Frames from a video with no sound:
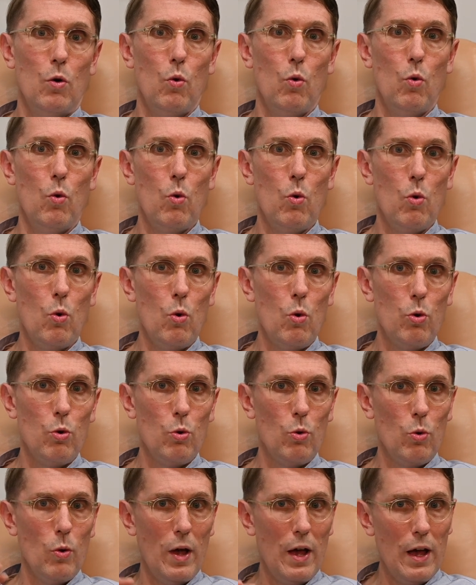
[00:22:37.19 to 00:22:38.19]
or
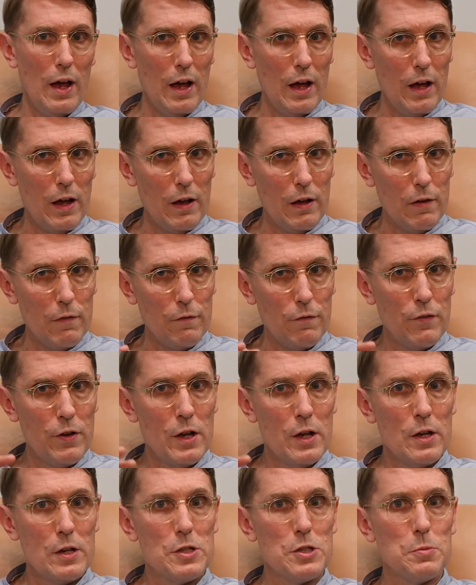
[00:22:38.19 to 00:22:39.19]
who have
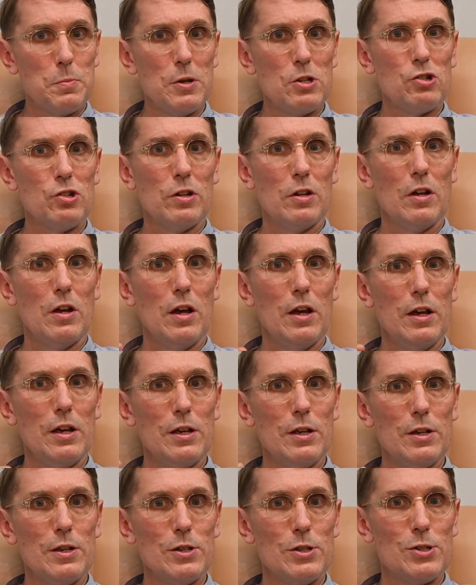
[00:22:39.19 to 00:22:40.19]

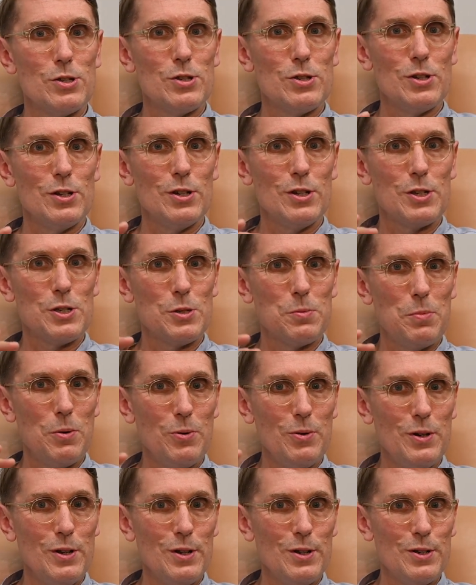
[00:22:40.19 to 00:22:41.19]
specialized
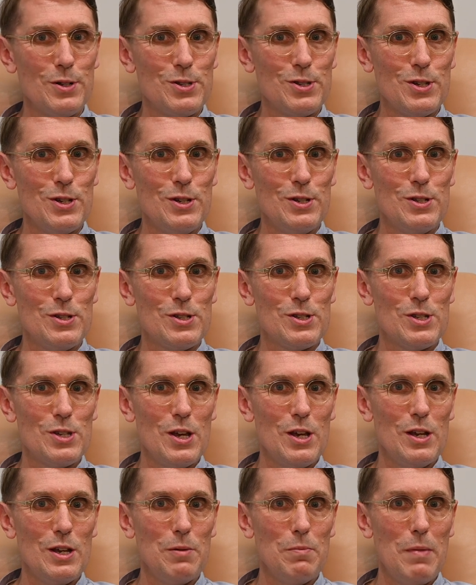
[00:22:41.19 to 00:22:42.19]
experience in,
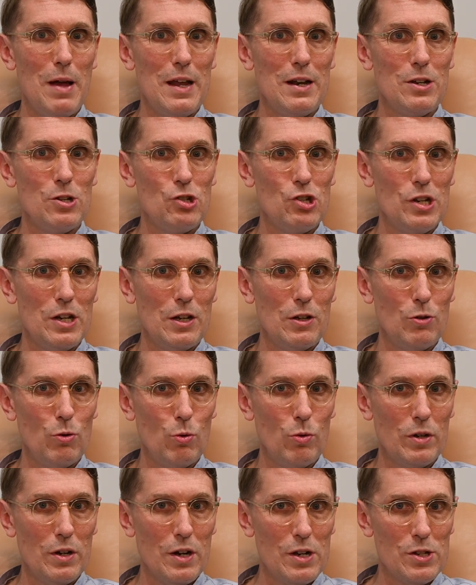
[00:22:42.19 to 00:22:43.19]
say, managing an
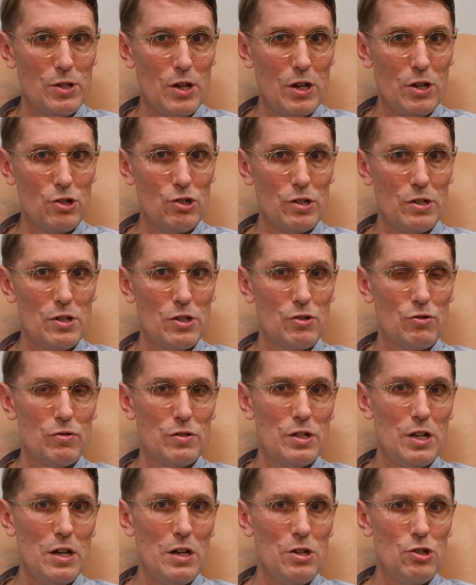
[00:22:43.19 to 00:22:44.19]
organization
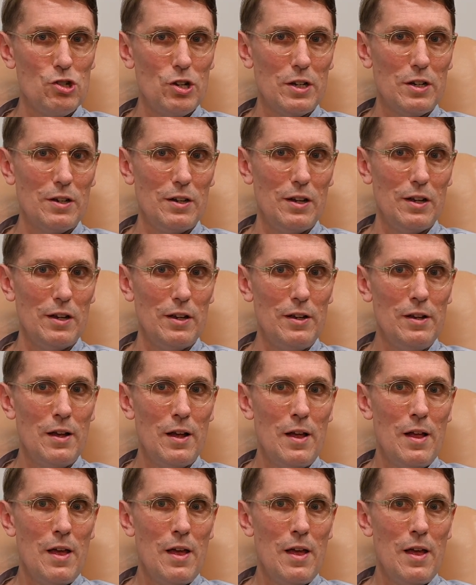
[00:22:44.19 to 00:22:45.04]
strategically,